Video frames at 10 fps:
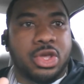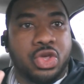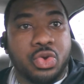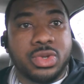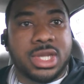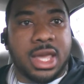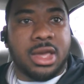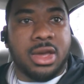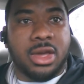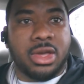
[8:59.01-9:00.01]

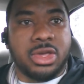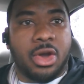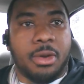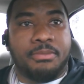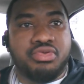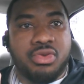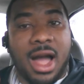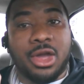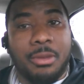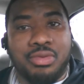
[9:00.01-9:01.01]
using your
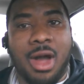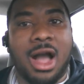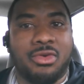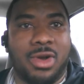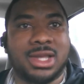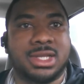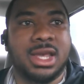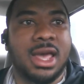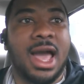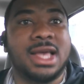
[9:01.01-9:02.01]
prior progress
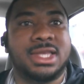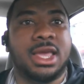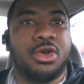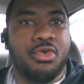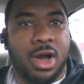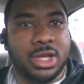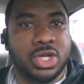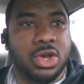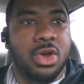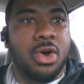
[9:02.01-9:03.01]
as a
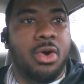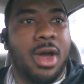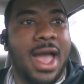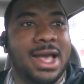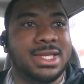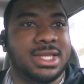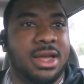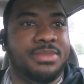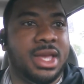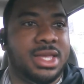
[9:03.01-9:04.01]
crutch or as
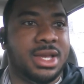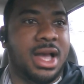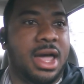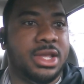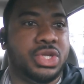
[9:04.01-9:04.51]
something to kind of